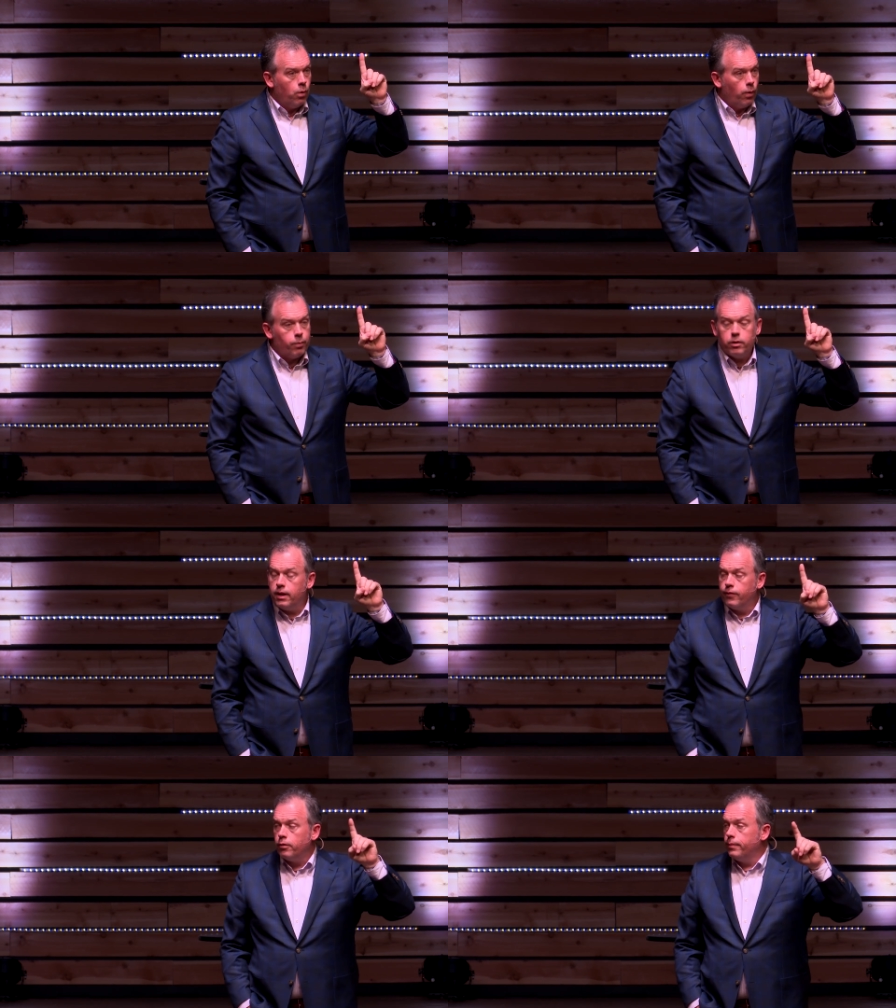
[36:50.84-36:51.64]
We were
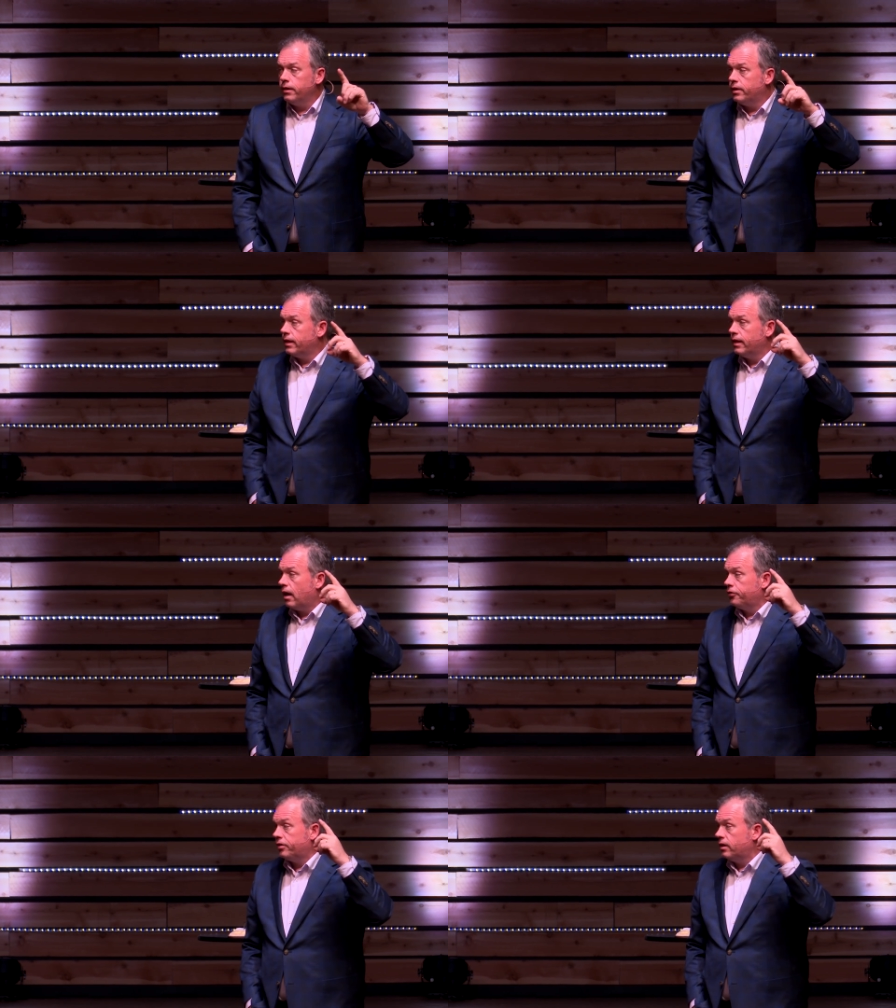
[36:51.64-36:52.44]
never meant to get
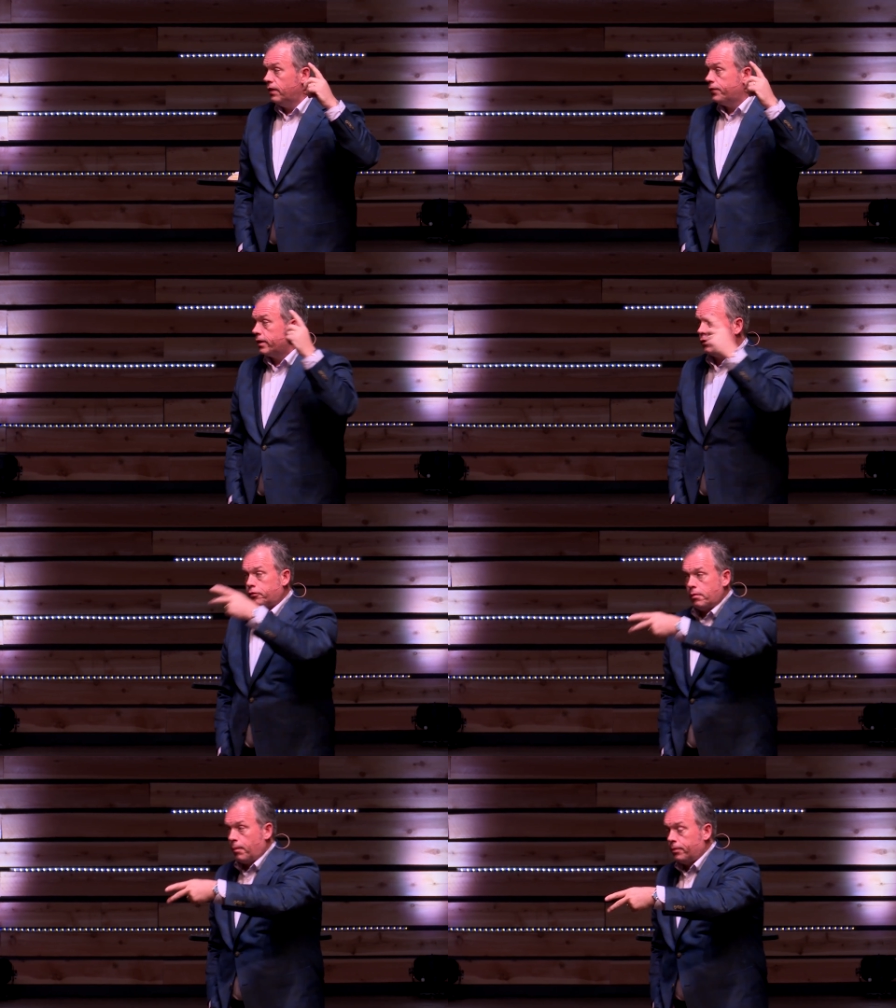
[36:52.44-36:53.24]
our significance
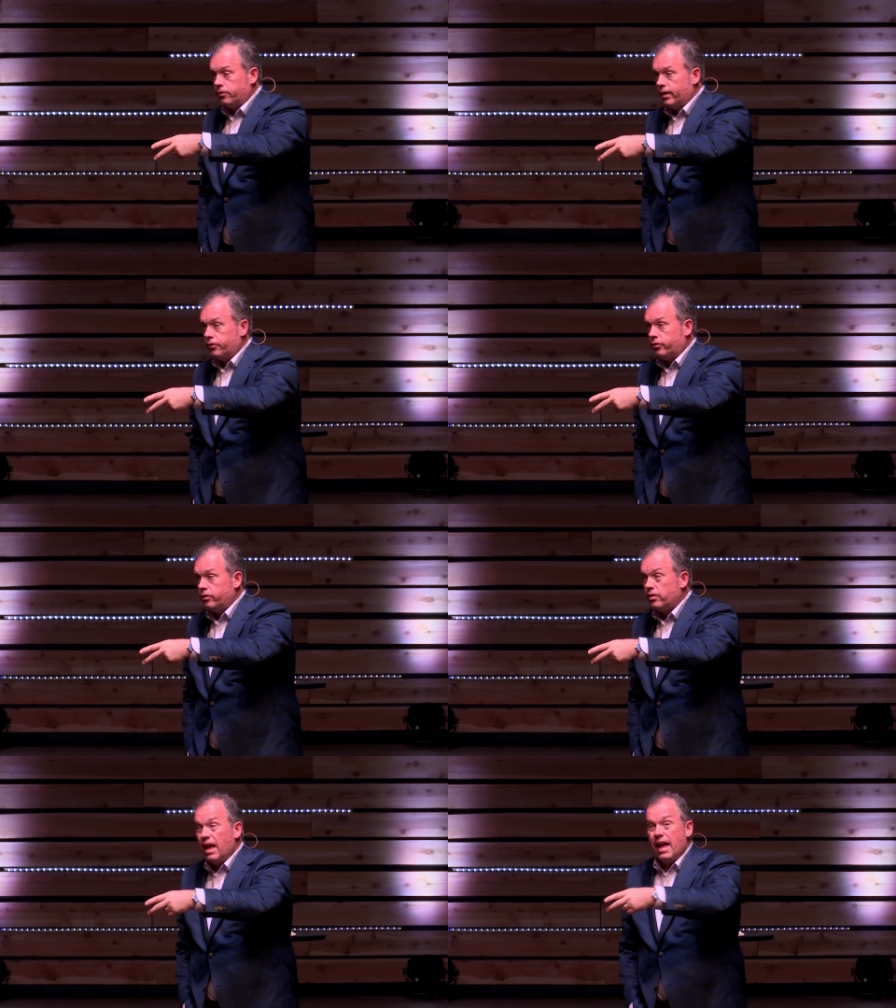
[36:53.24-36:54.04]
from our
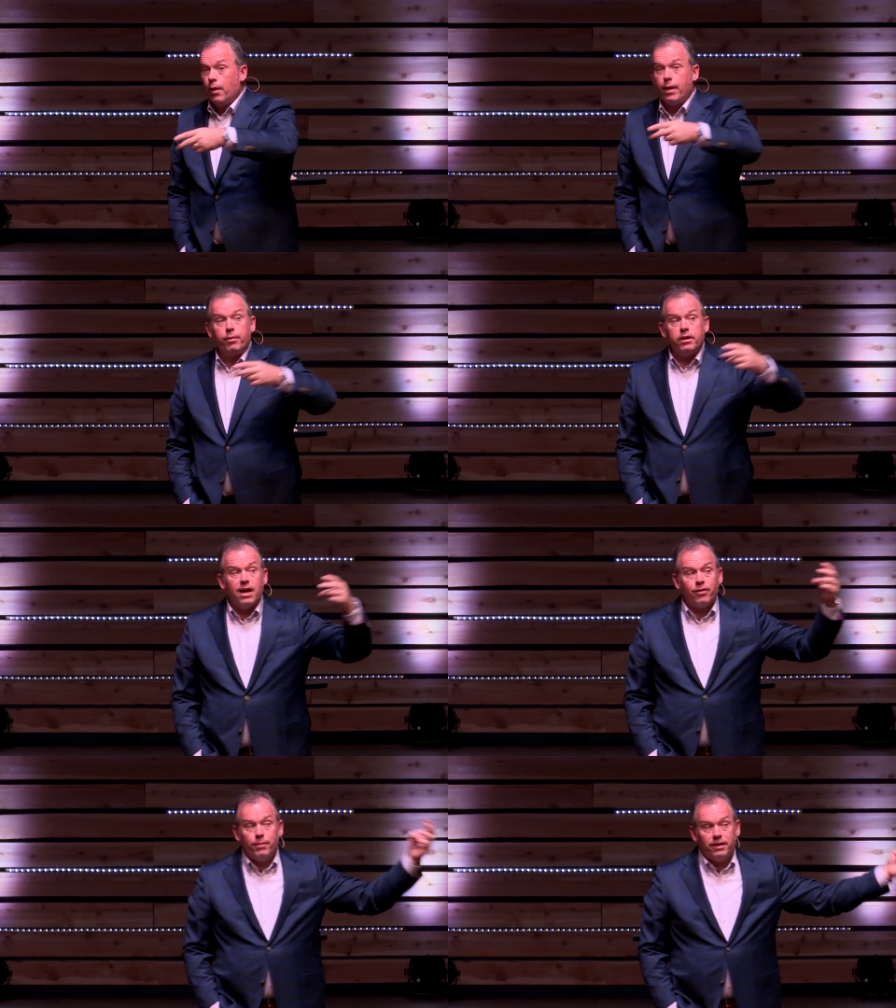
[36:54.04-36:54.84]
possessions, and we were
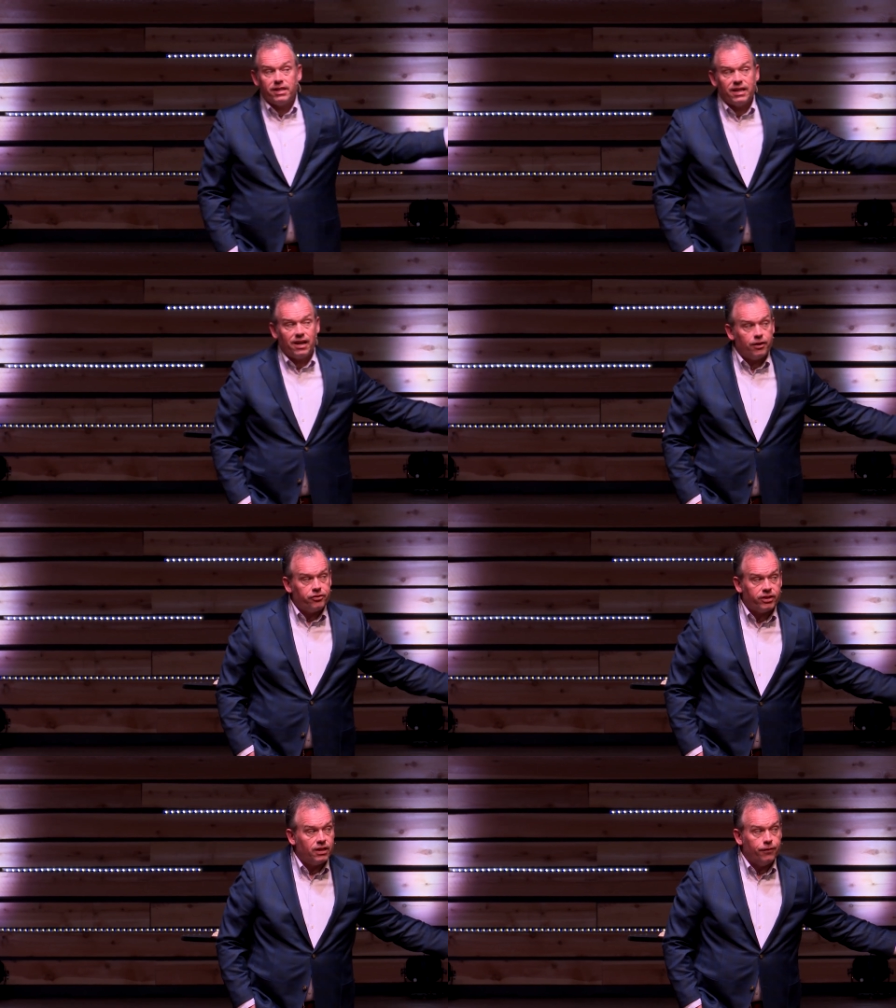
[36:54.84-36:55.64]
never meant to get our
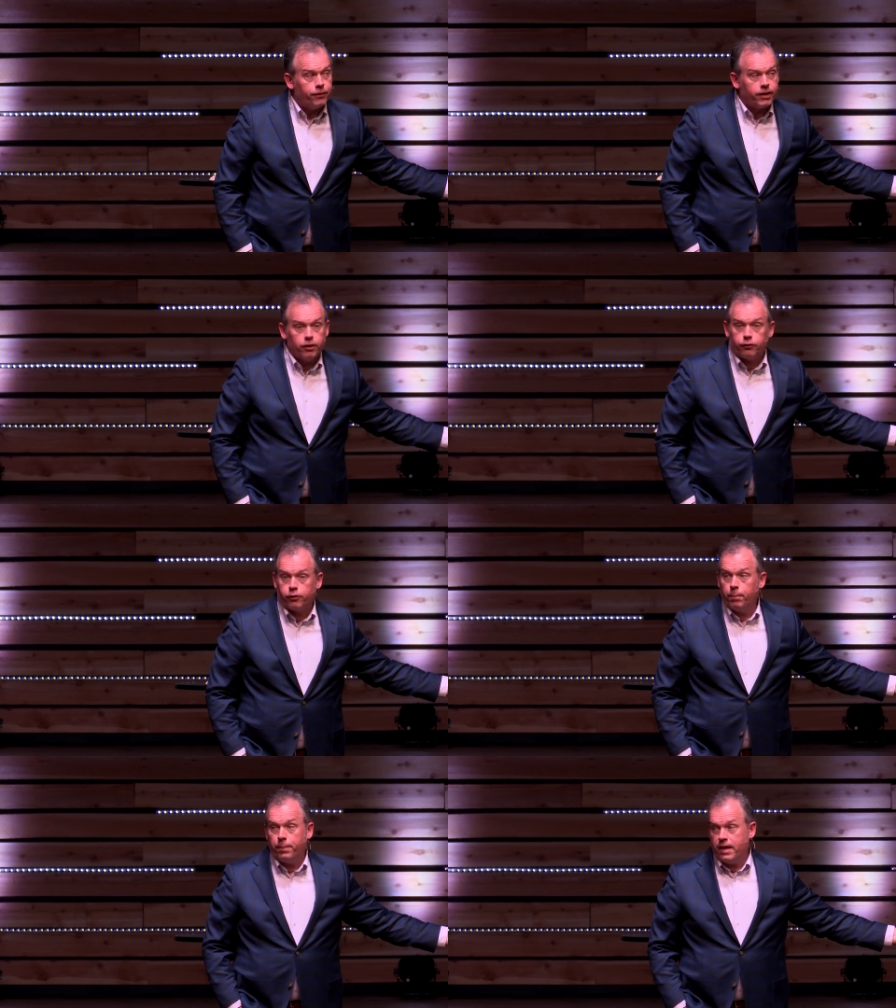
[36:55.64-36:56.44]
significance
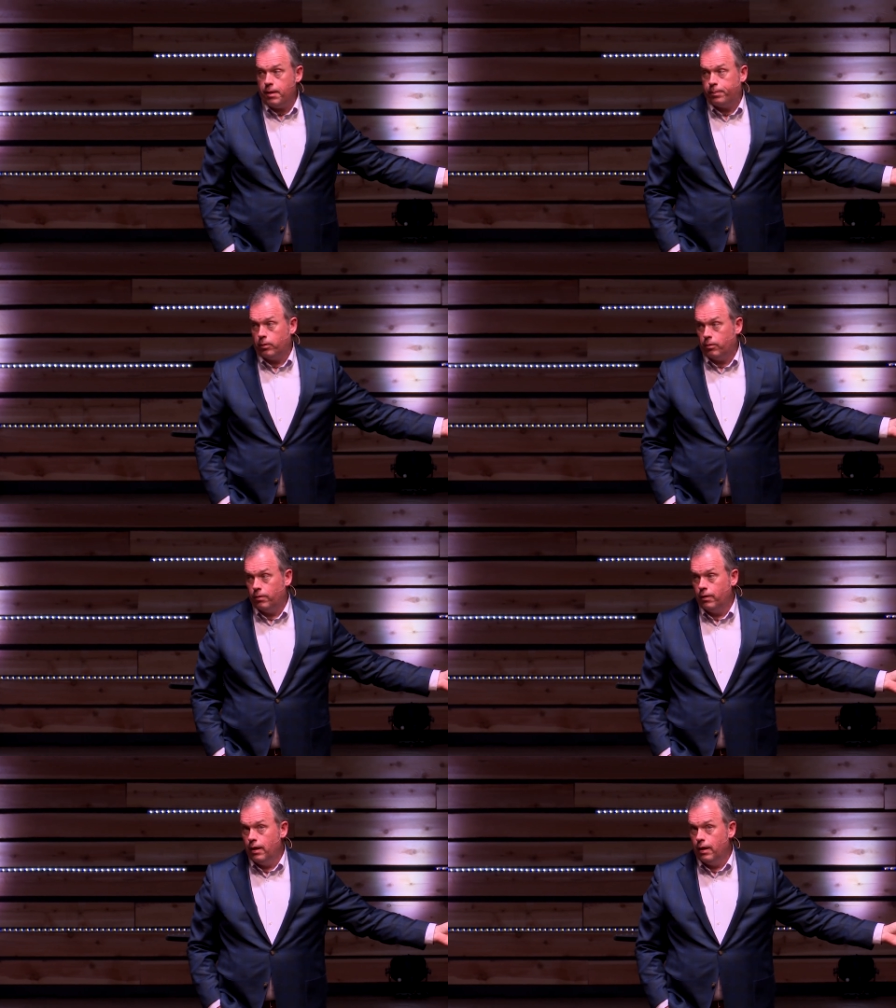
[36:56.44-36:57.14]
from people.